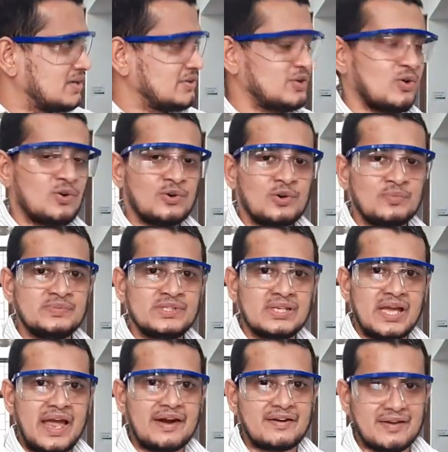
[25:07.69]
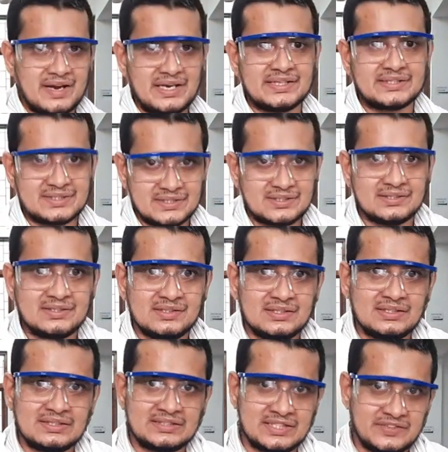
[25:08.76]
doorknobs and railings
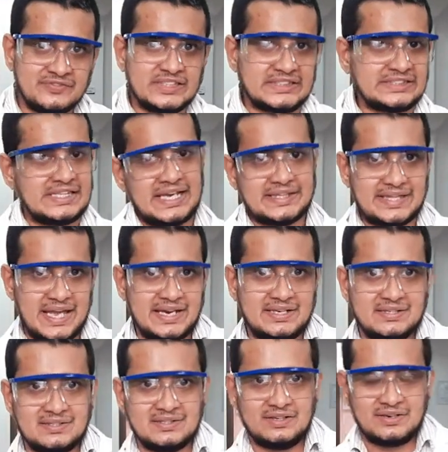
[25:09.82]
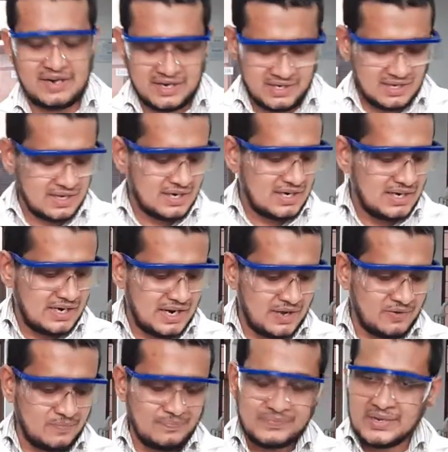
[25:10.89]
surfaces like that, right?
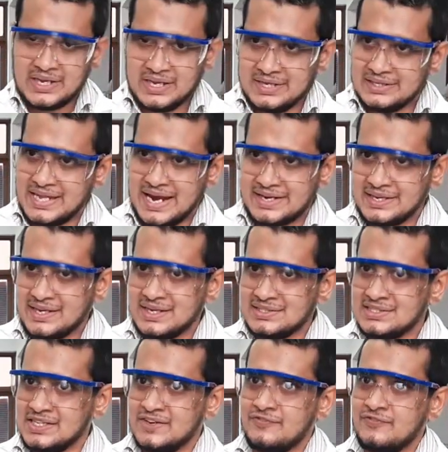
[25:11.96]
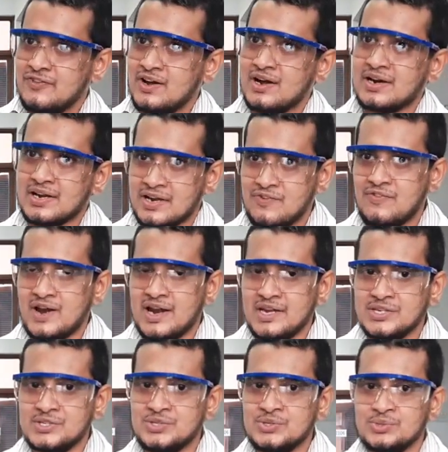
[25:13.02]
Now in that case, if you are
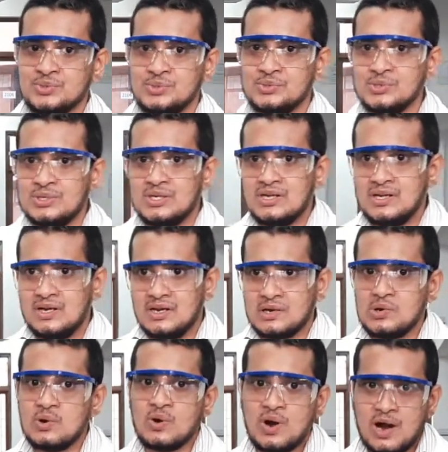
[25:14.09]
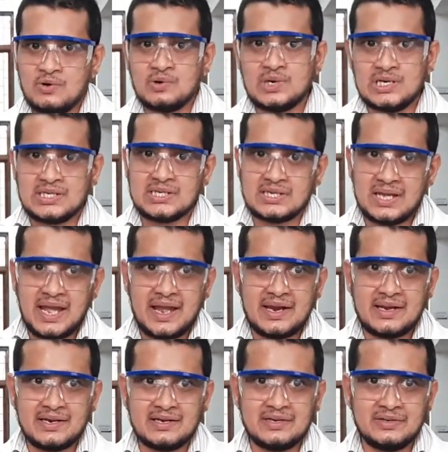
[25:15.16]
required to go out
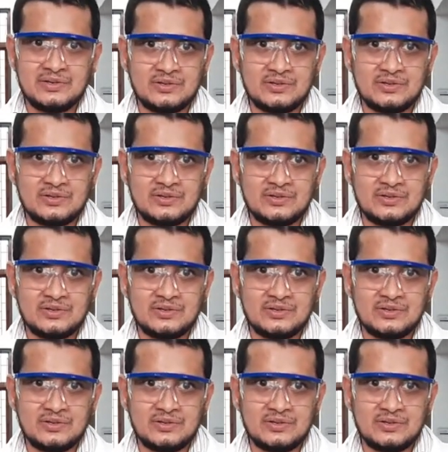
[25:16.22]
and